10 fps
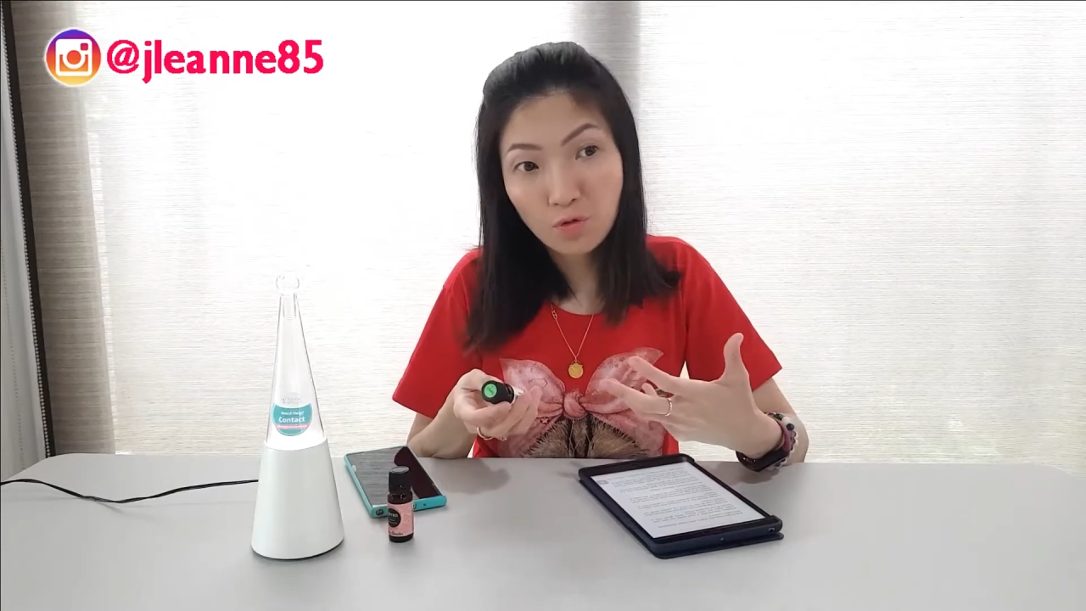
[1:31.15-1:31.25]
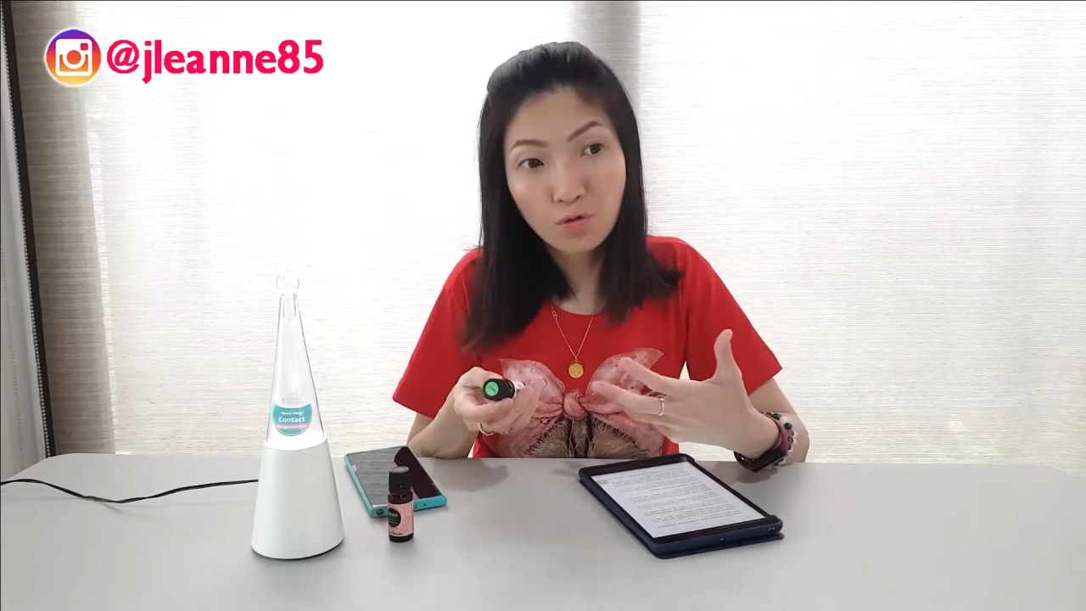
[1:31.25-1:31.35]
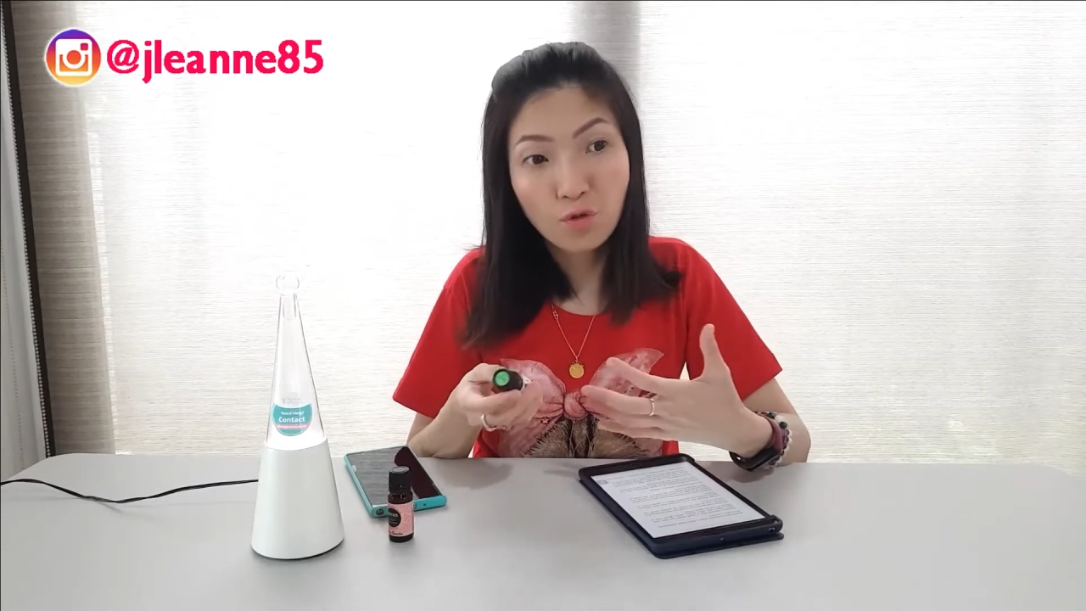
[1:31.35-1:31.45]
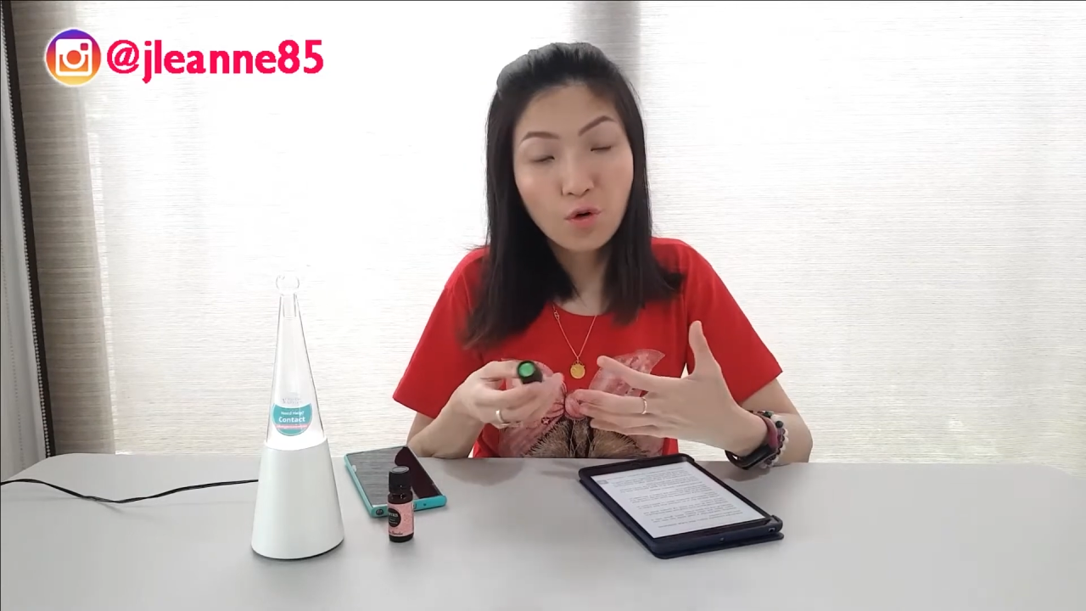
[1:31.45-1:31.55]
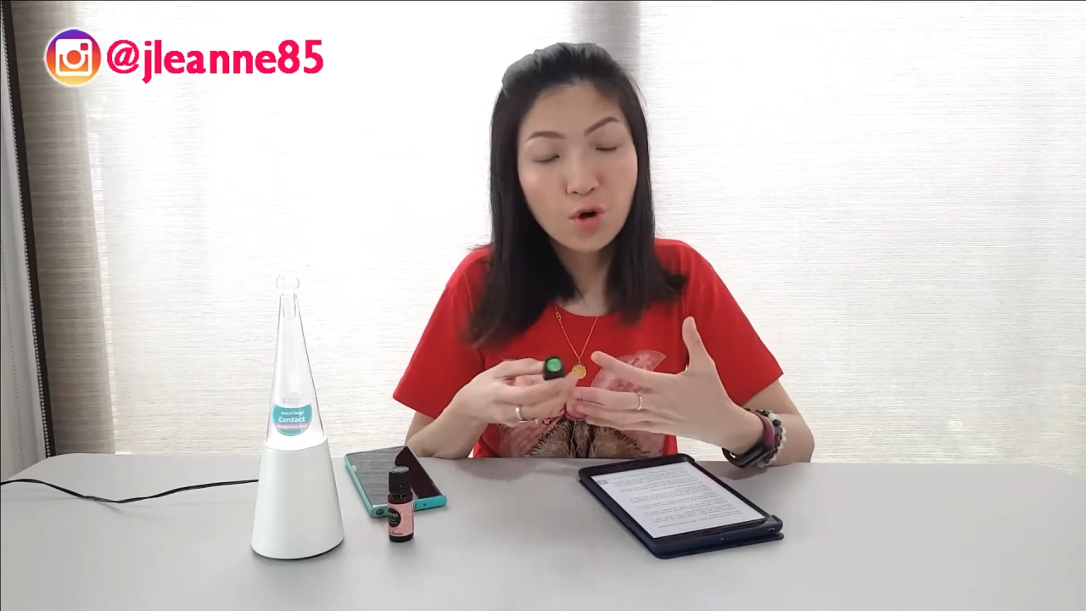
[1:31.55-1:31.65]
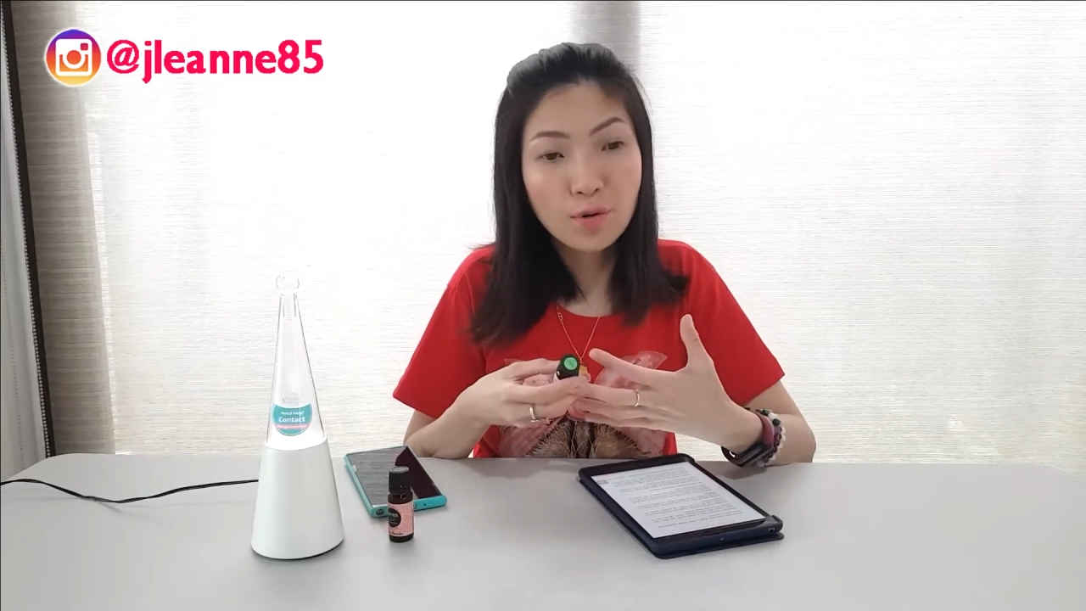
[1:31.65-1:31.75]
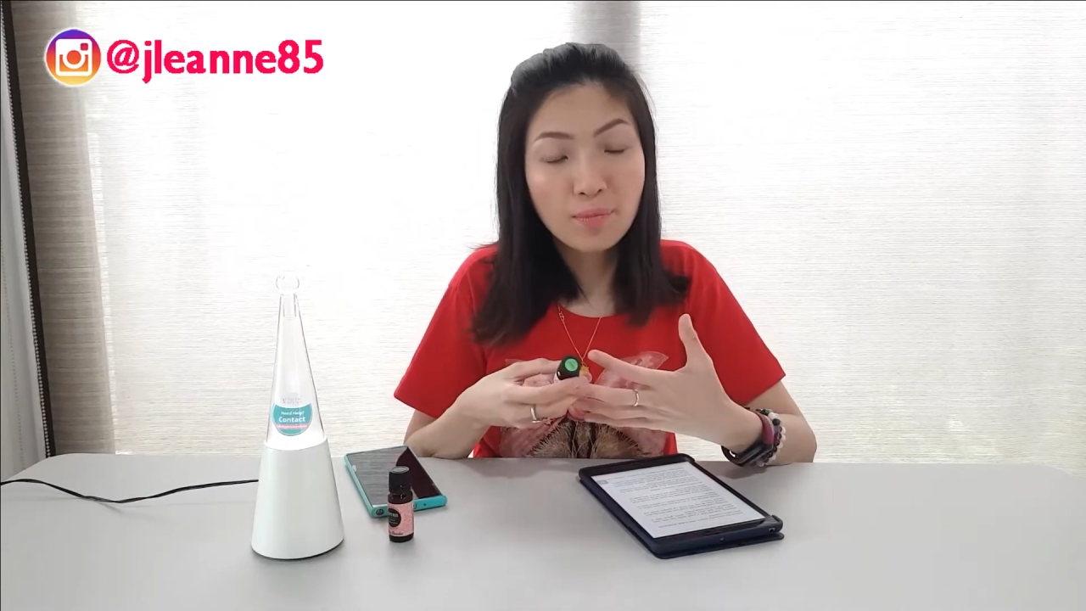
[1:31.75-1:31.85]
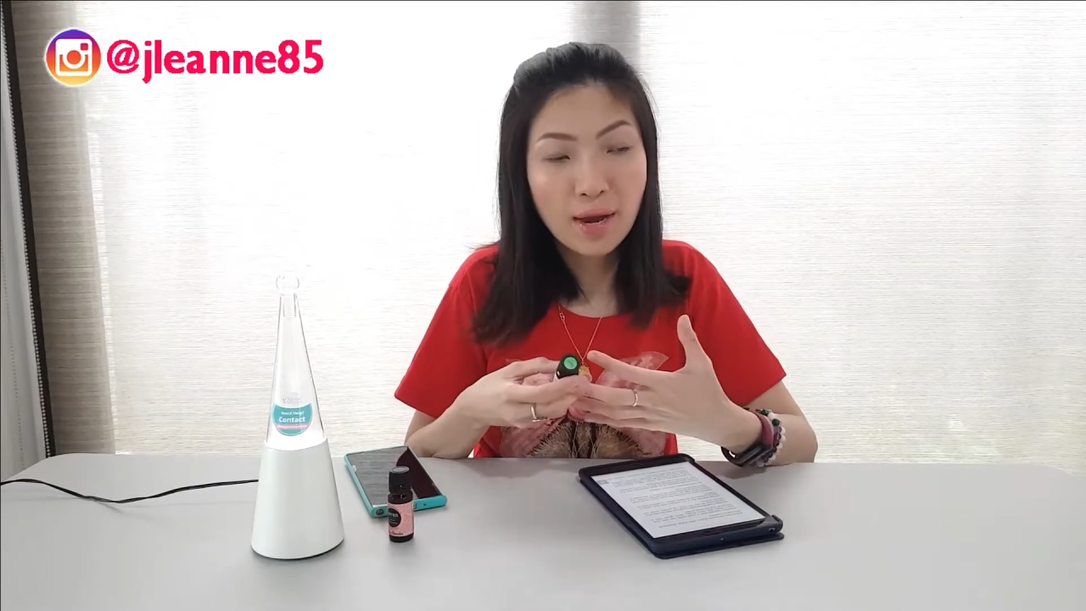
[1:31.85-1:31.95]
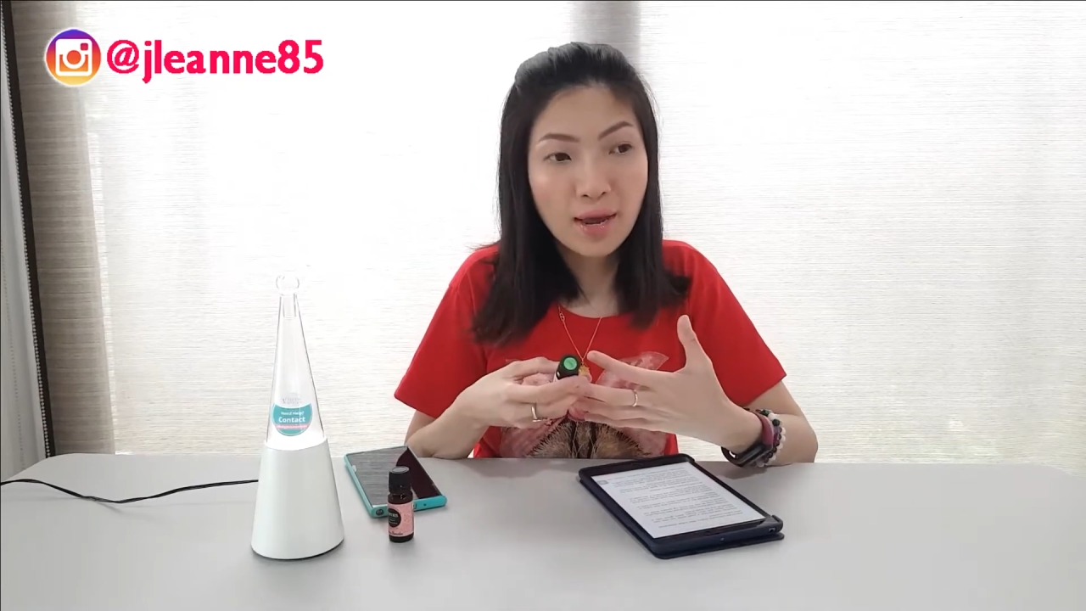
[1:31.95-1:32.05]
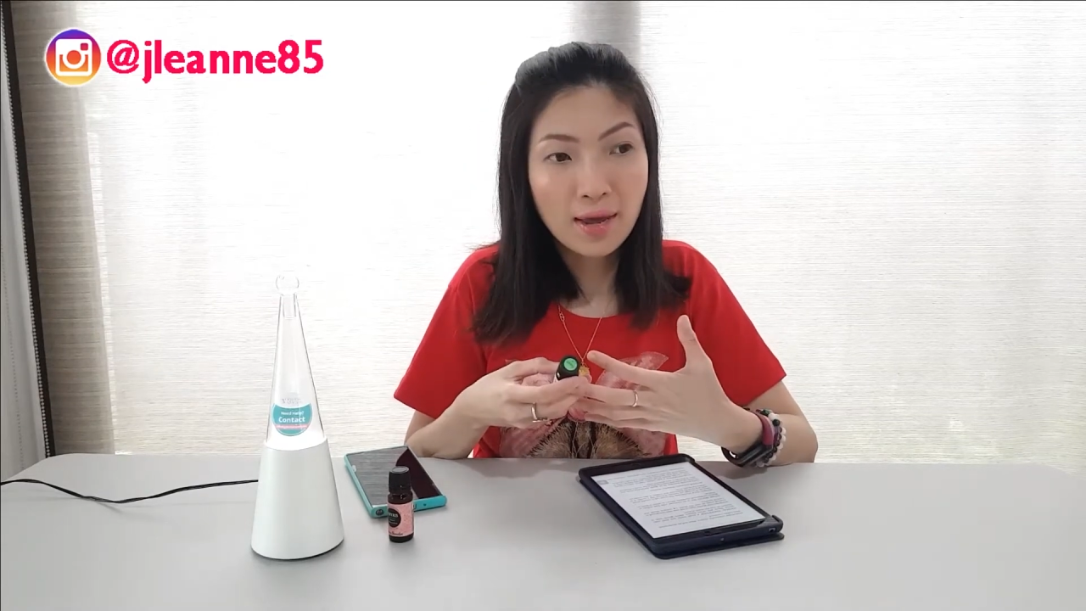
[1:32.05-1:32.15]
for
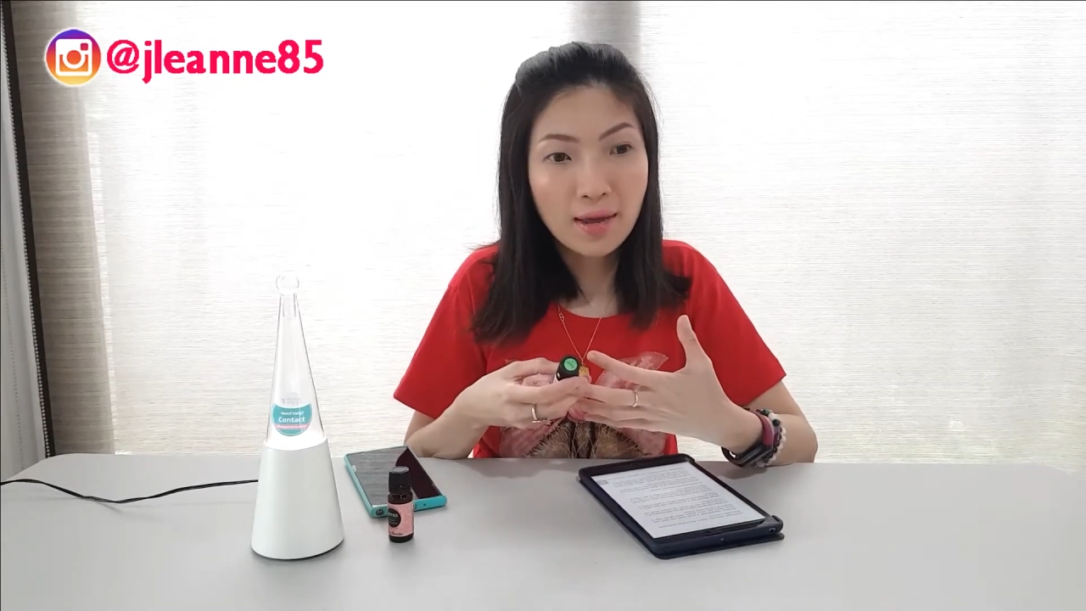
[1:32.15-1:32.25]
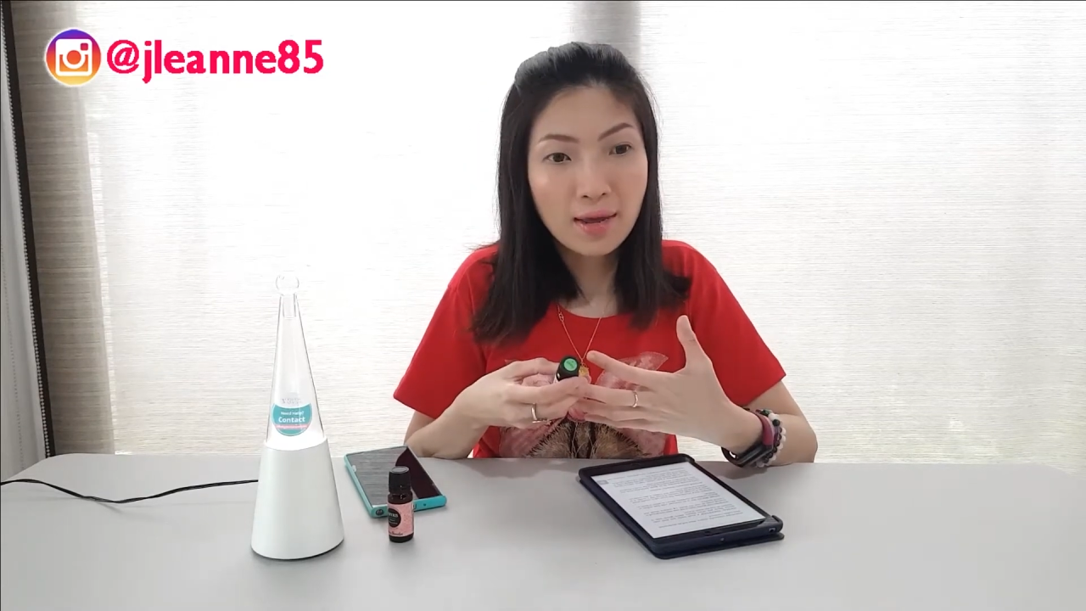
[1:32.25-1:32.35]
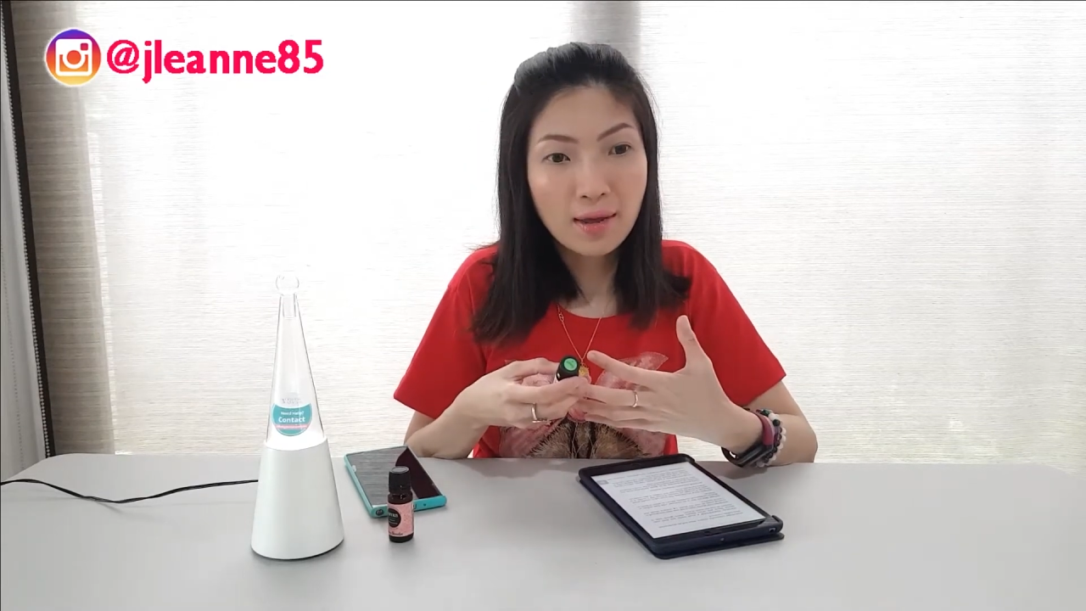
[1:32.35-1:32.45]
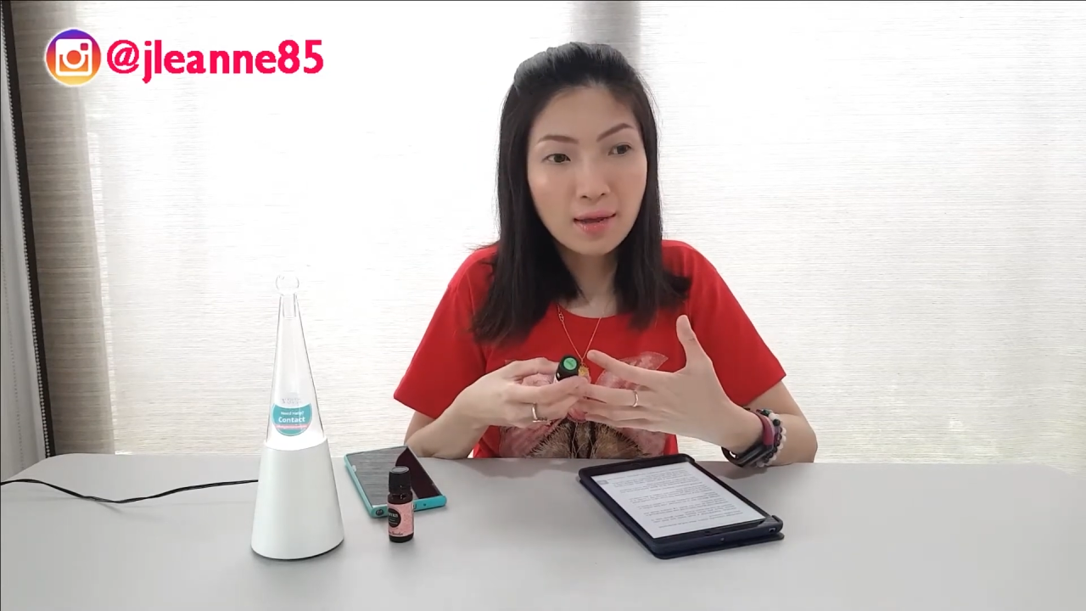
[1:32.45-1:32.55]
my,